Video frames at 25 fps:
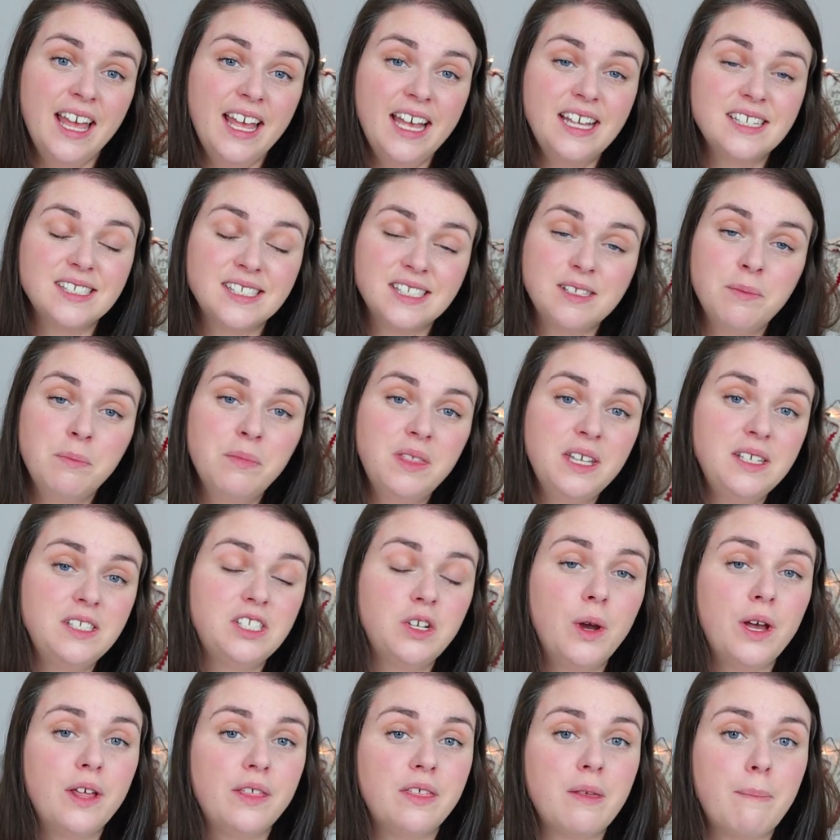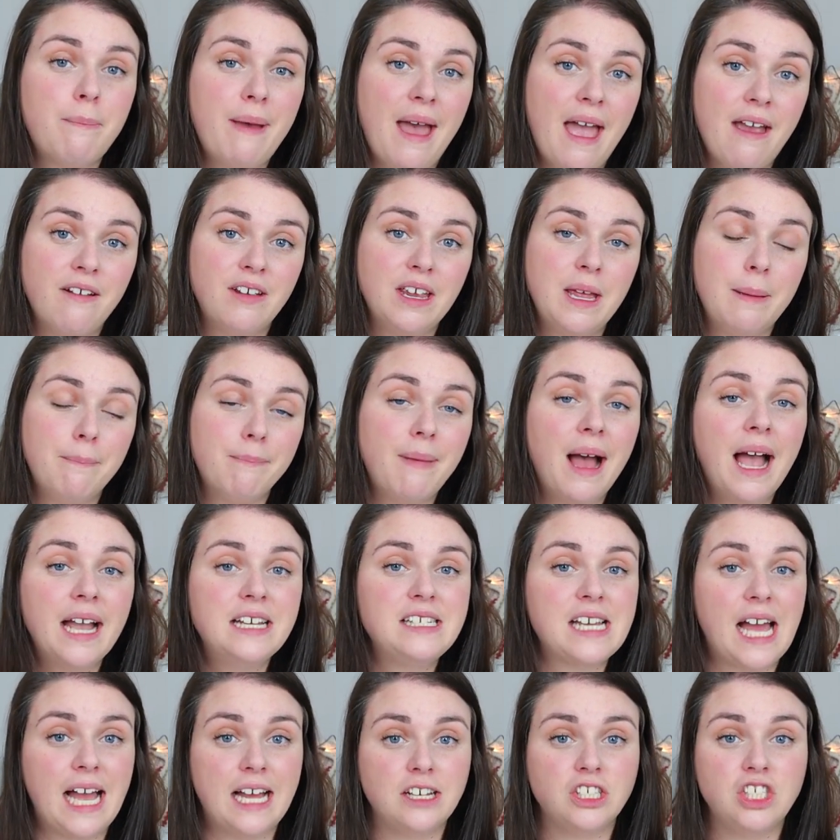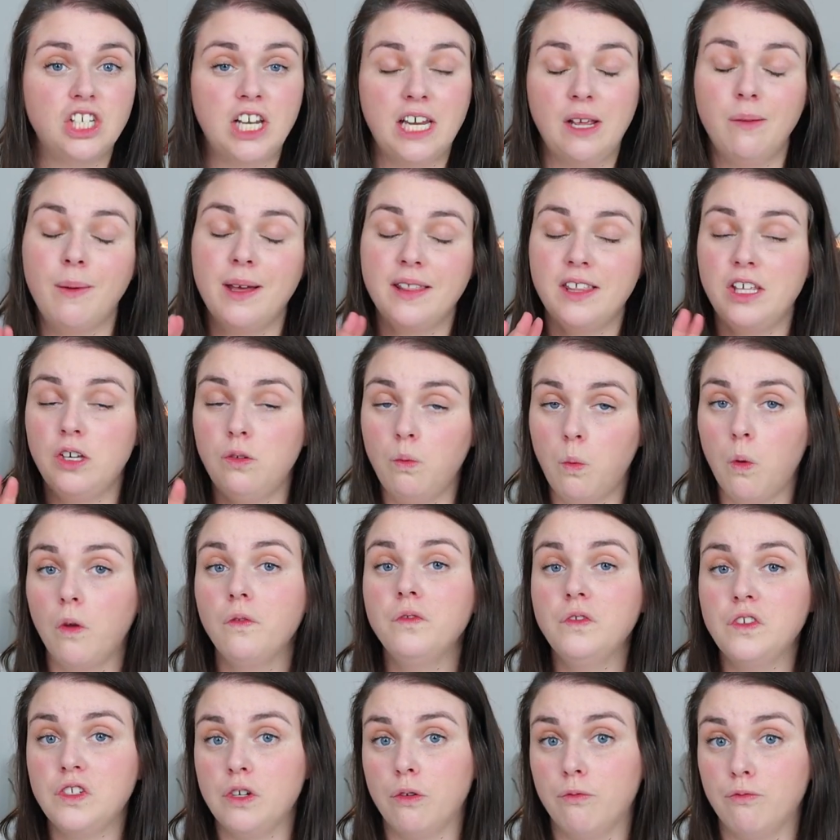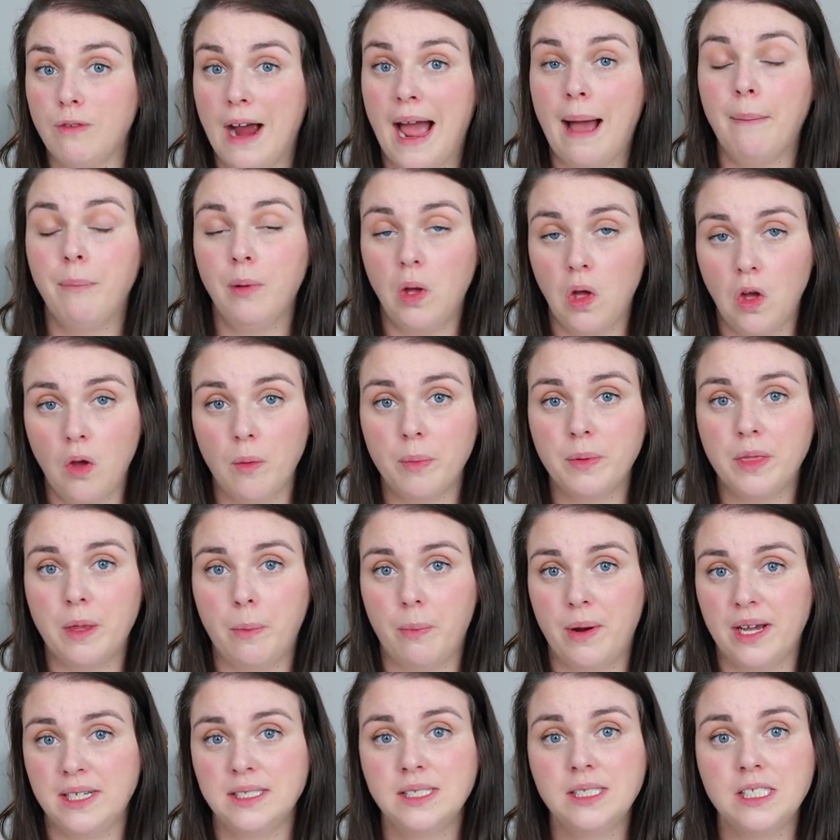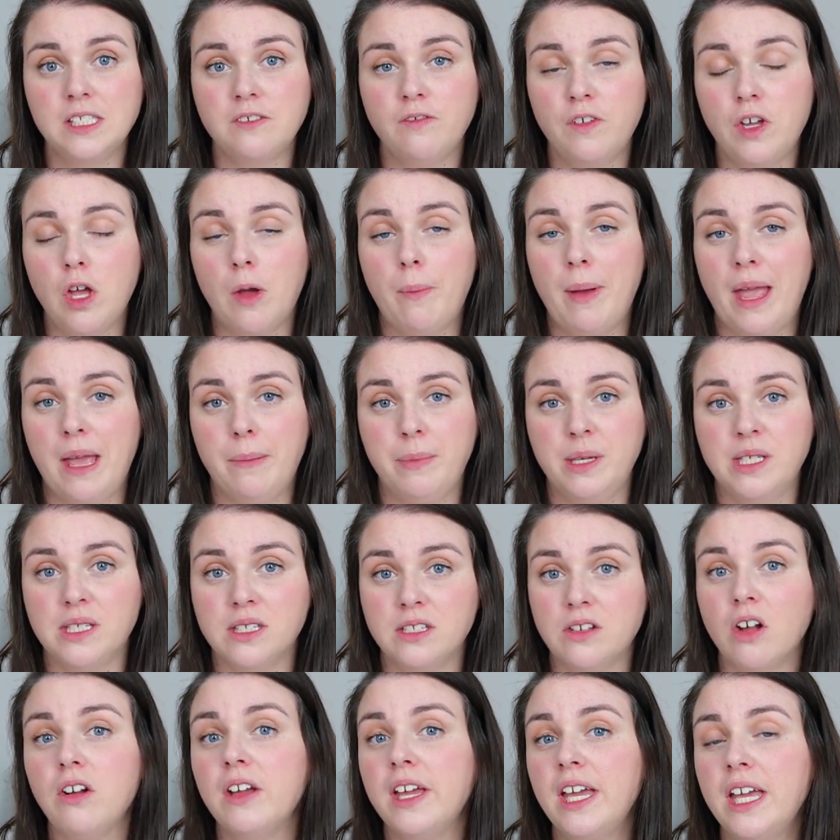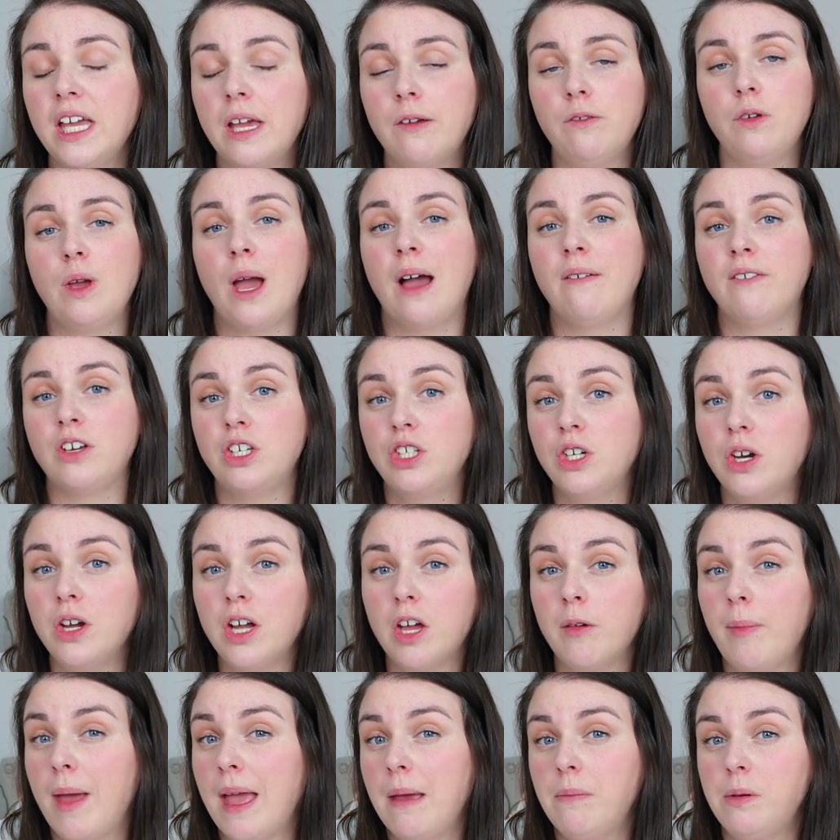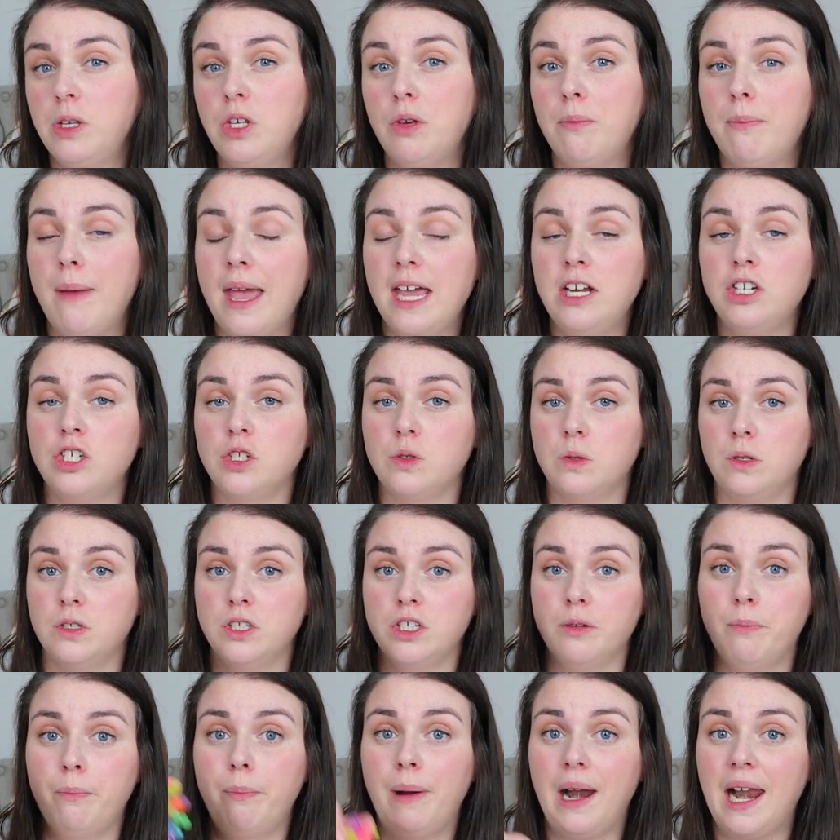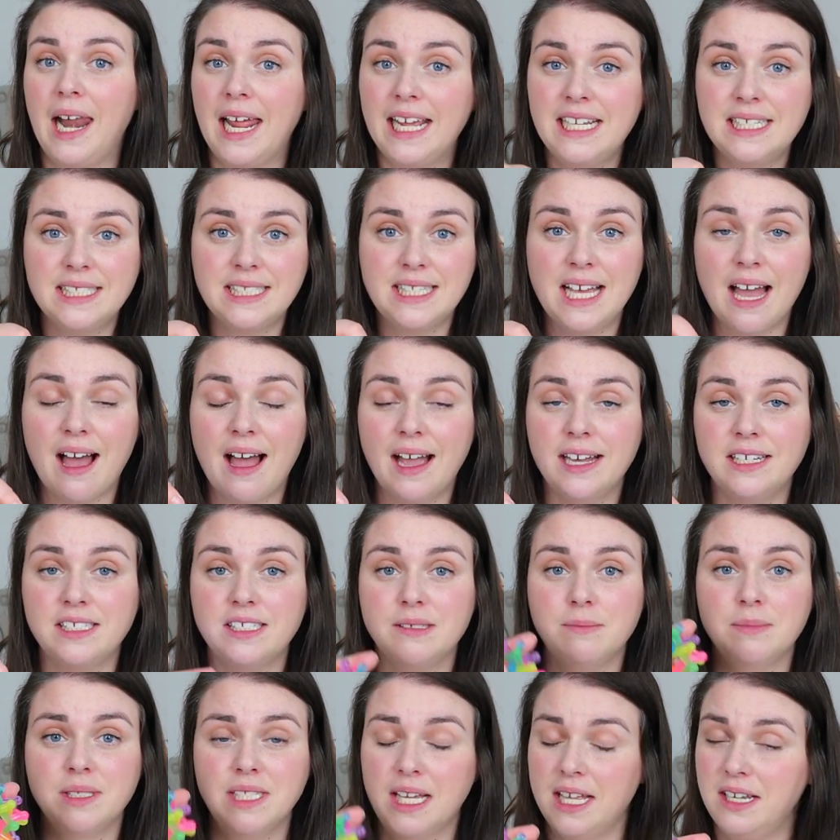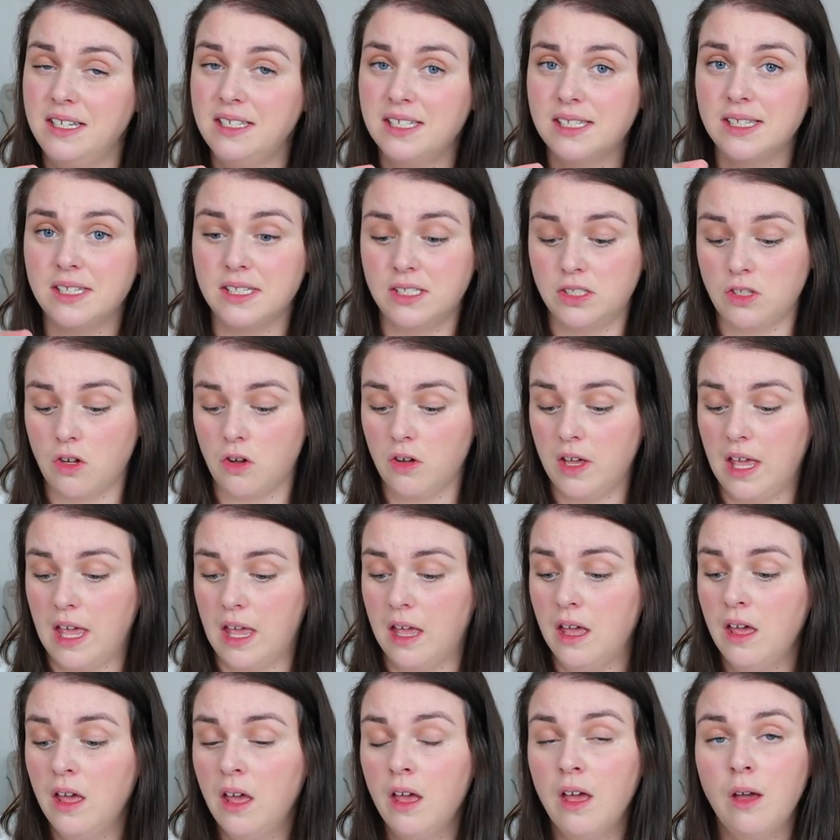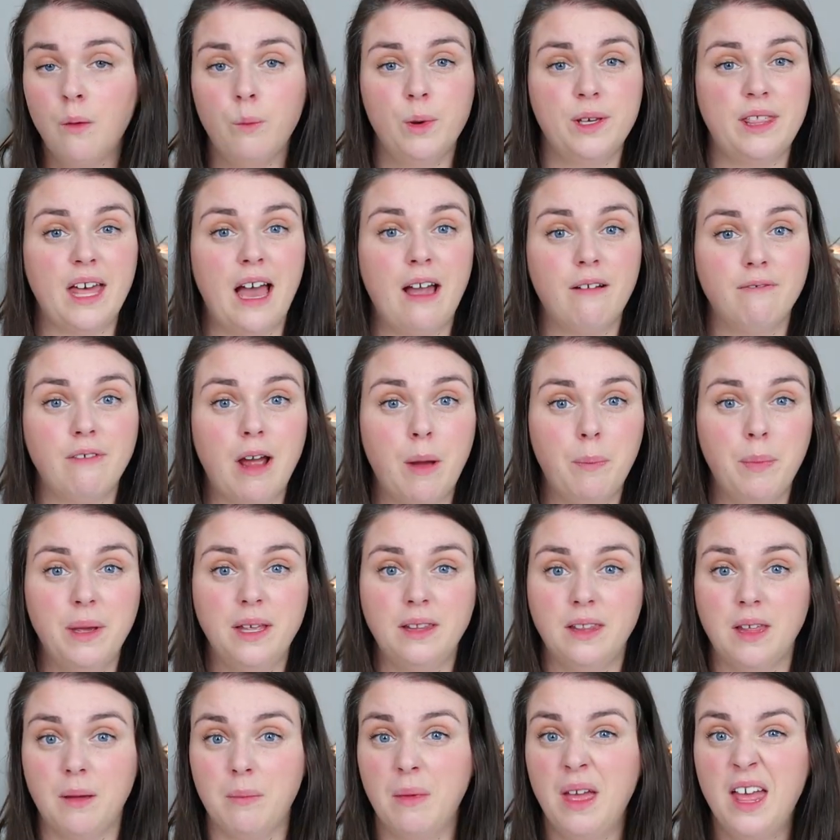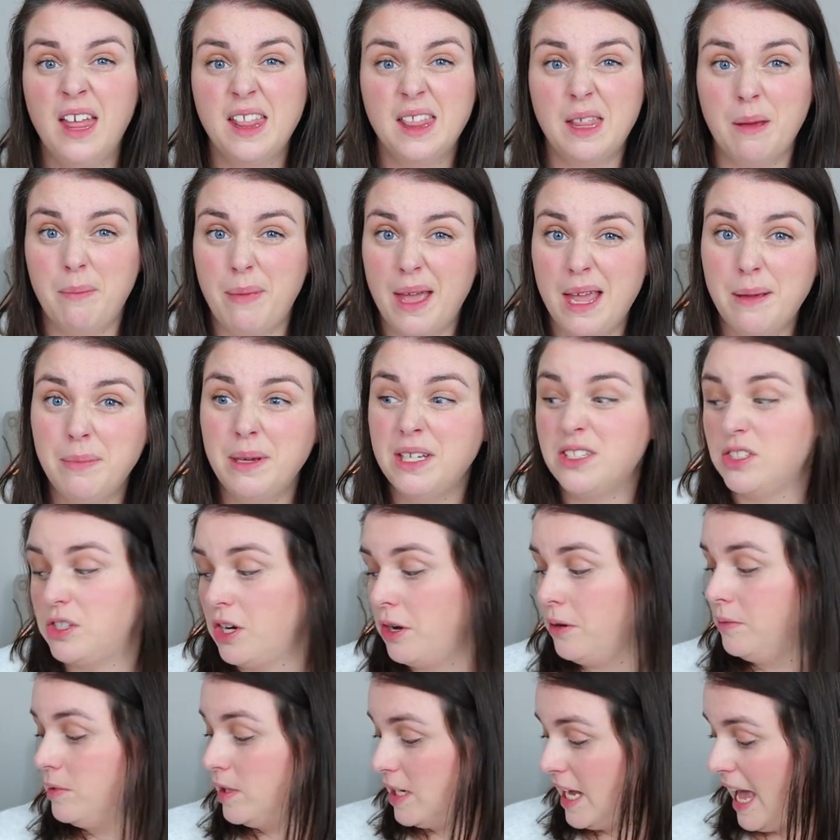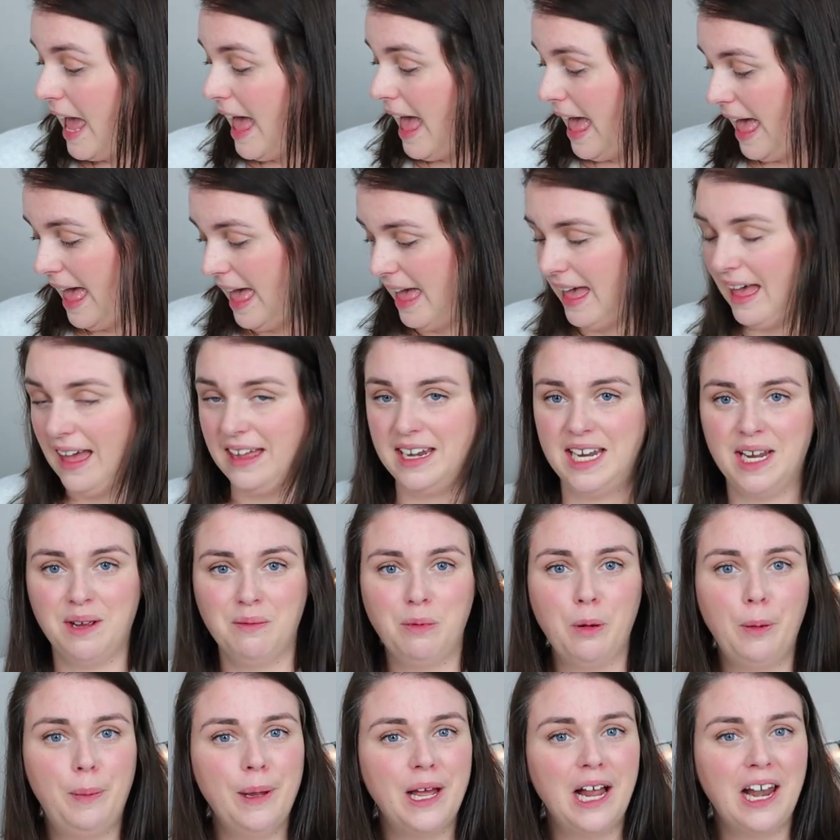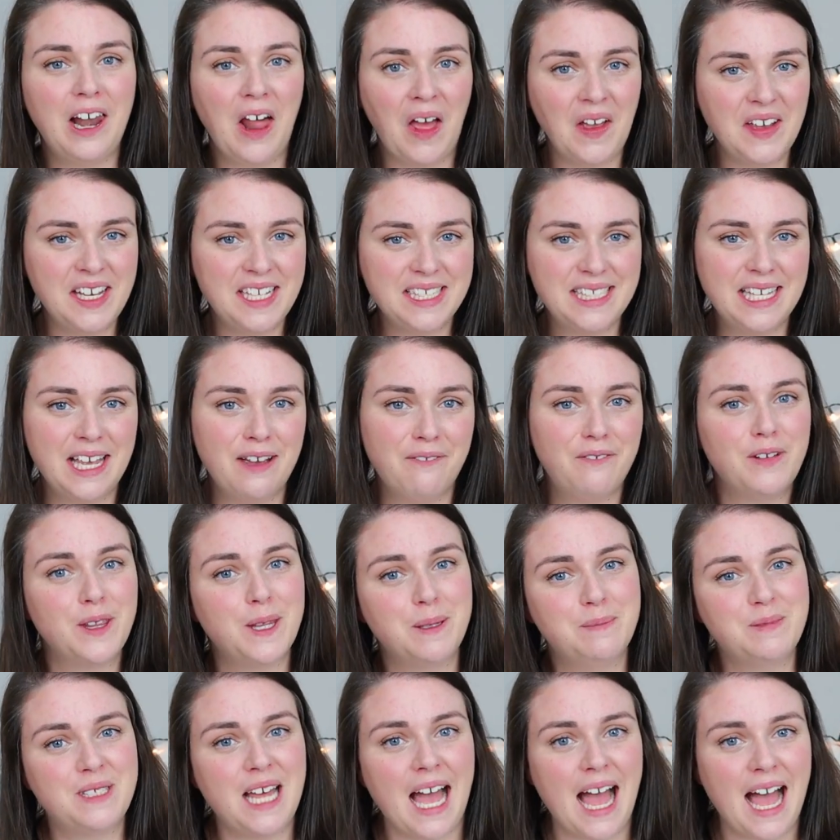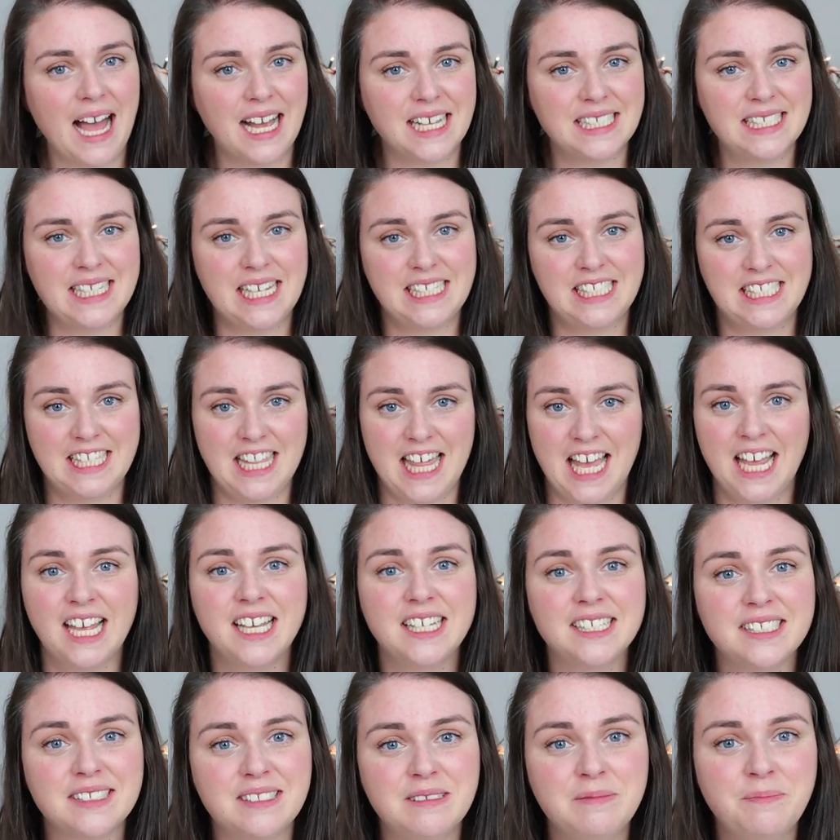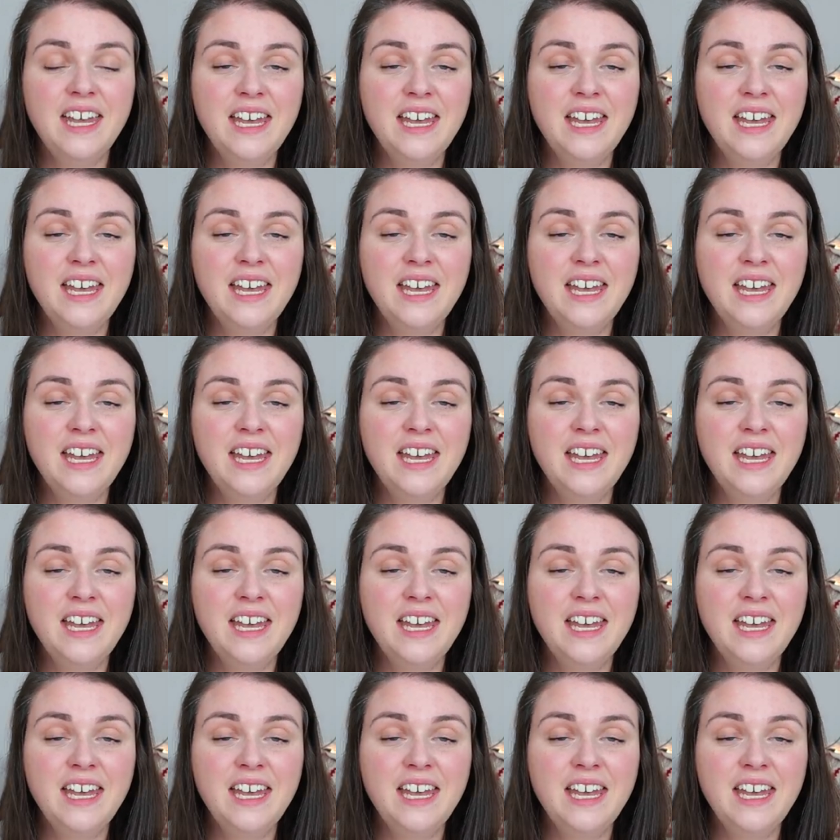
It's something worth bearing in mind, actually, whether you want to wrap up the presents for your baby's stocking. If you have a younger baby, you may just want to place the items into the stocking without wrapping them. The babies don't care, and it will be a lot easier for them to access things.